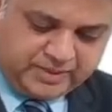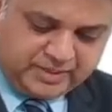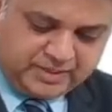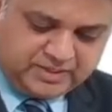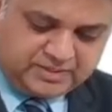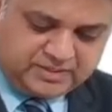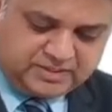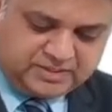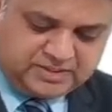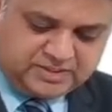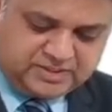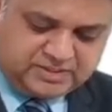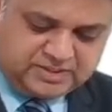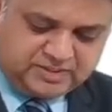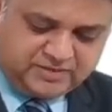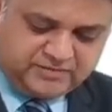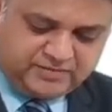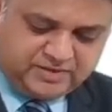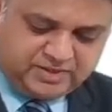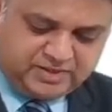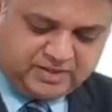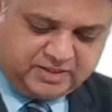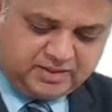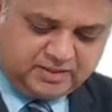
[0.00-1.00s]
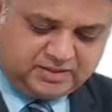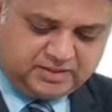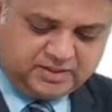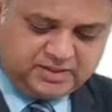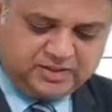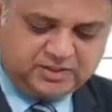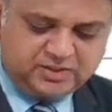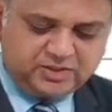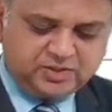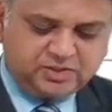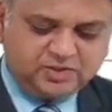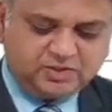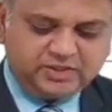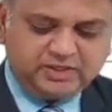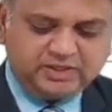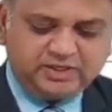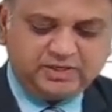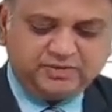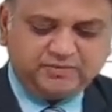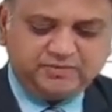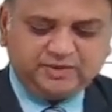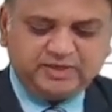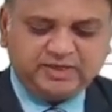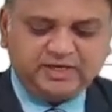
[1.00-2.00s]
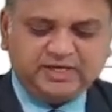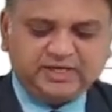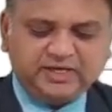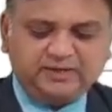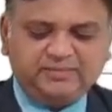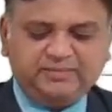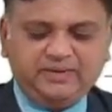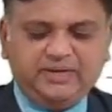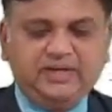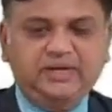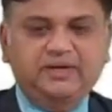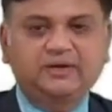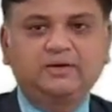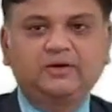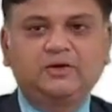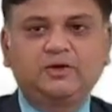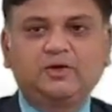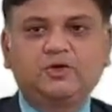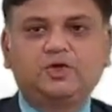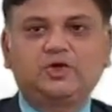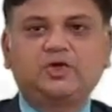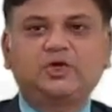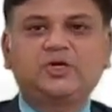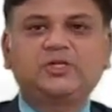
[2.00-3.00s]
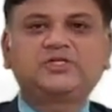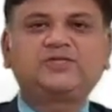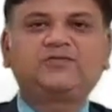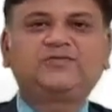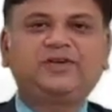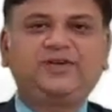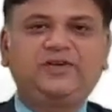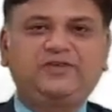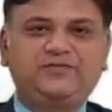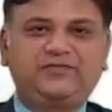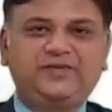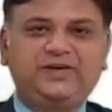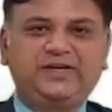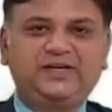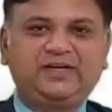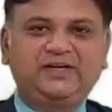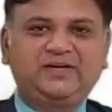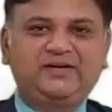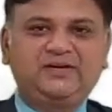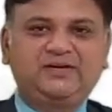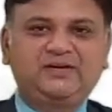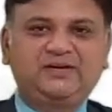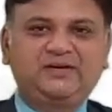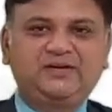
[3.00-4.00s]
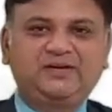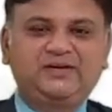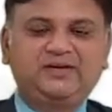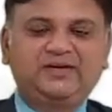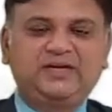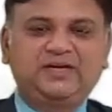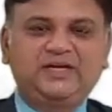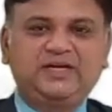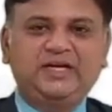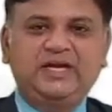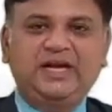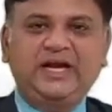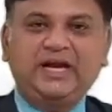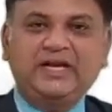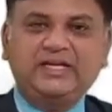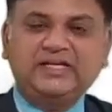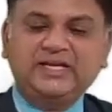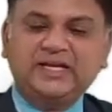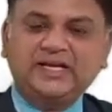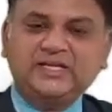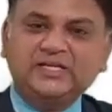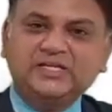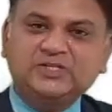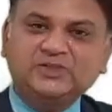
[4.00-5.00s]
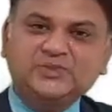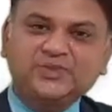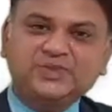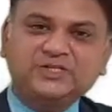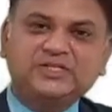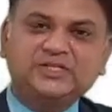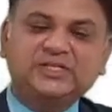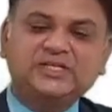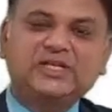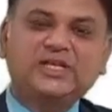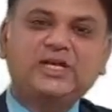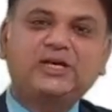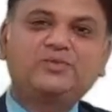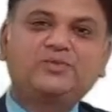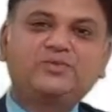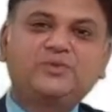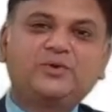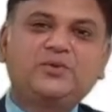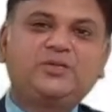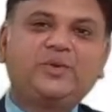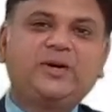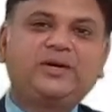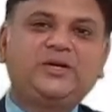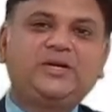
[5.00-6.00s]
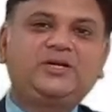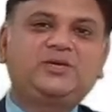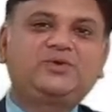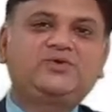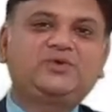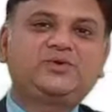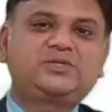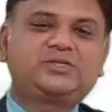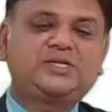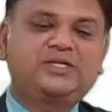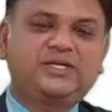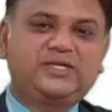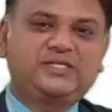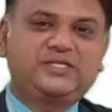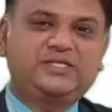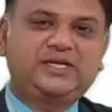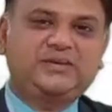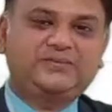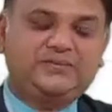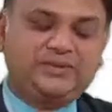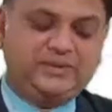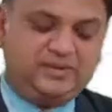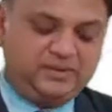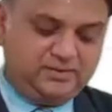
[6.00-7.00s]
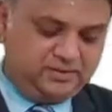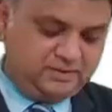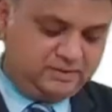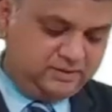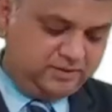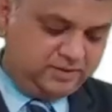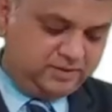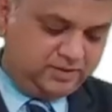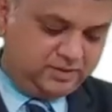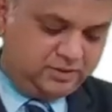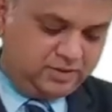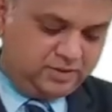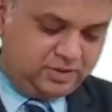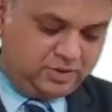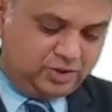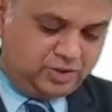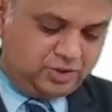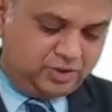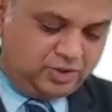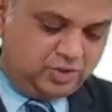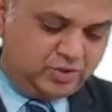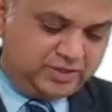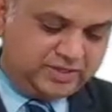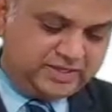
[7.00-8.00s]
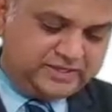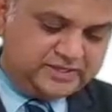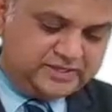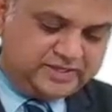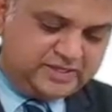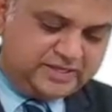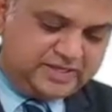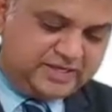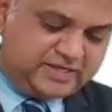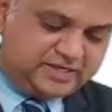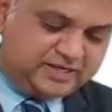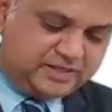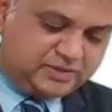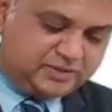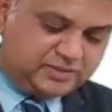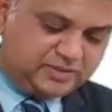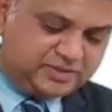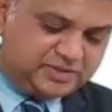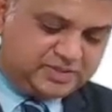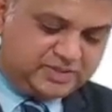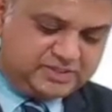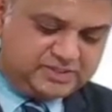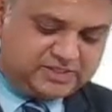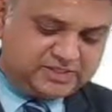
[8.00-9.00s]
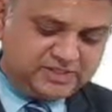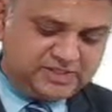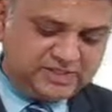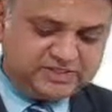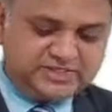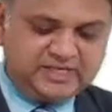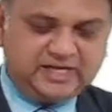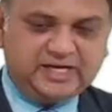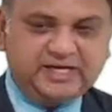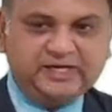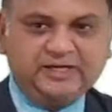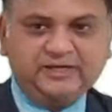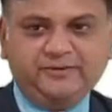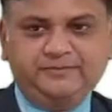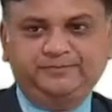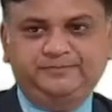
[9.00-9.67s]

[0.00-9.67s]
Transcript: This is the way the return on equity can be cross verified, and that is what they have provided to us an example. You can see that the question says that